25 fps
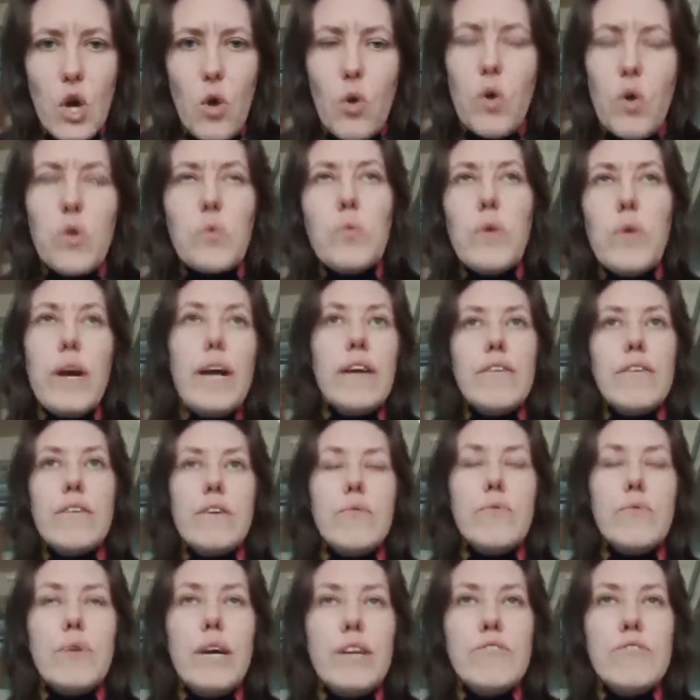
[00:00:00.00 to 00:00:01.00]
or
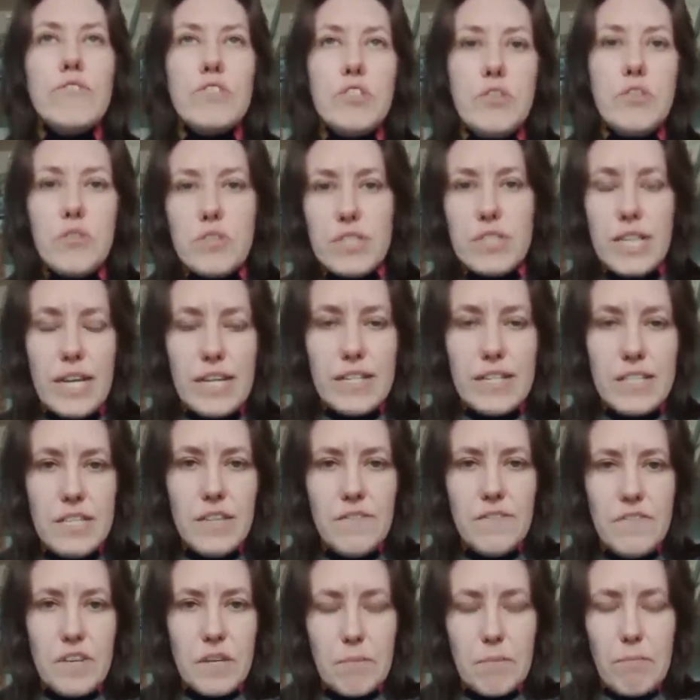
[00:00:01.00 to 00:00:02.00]
where is your
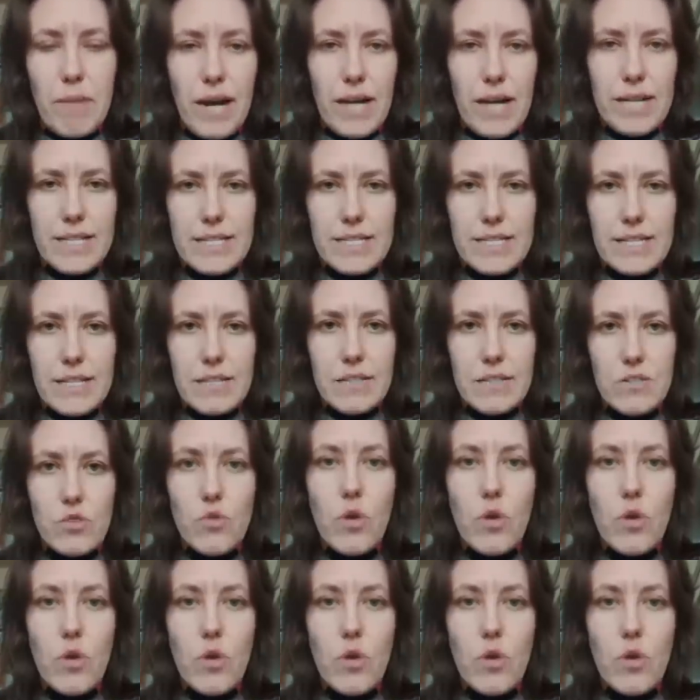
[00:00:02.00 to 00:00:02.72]
scientific mindset?